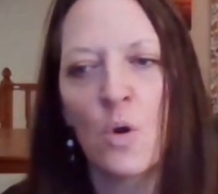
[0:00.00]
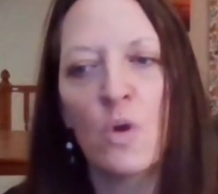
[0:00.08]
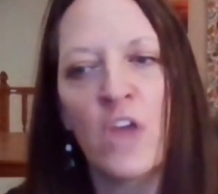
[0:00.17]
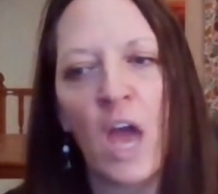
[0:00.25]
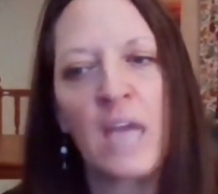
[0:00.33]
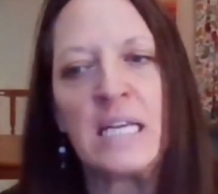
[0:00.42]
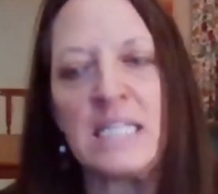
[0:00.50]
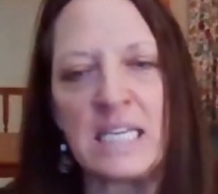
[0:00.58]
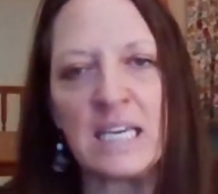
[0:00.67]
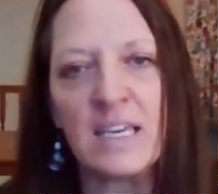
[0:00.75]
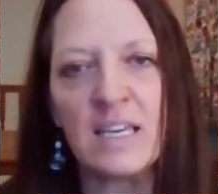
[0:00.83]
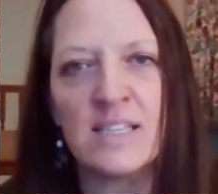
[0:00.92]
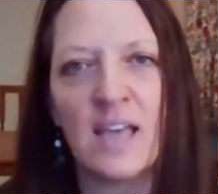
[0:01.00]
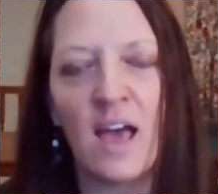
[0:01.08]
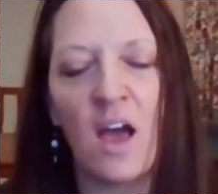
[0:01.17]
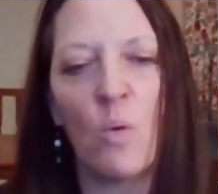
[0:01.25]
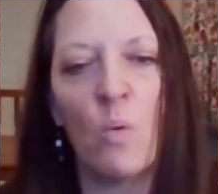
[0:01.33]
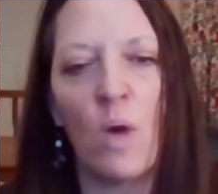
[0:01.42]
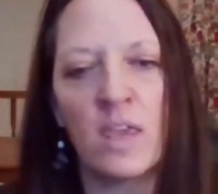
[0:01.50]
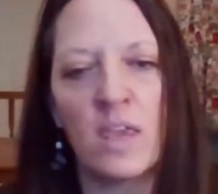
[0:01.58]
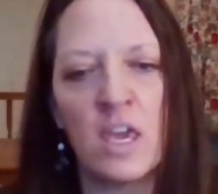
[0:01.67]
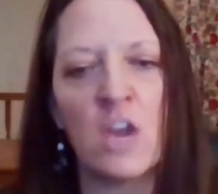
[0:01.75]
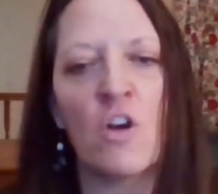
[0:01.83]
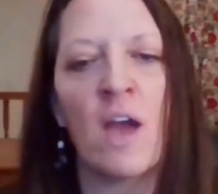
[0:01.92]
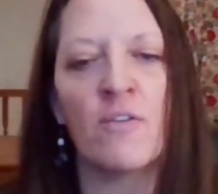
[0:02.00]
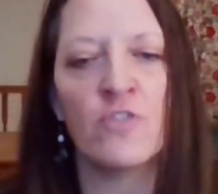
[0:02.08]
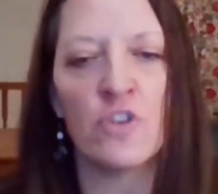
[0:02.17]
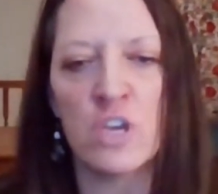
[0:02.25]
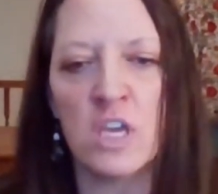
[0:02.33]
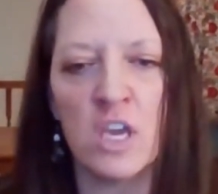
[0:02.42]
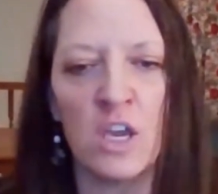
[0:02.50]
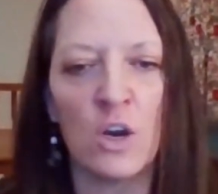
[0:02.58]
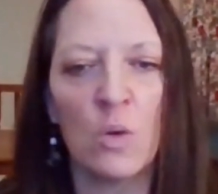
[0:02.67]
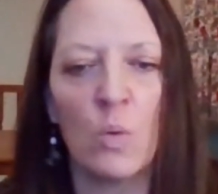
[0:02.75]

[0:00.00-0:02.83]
the idea is, year after year,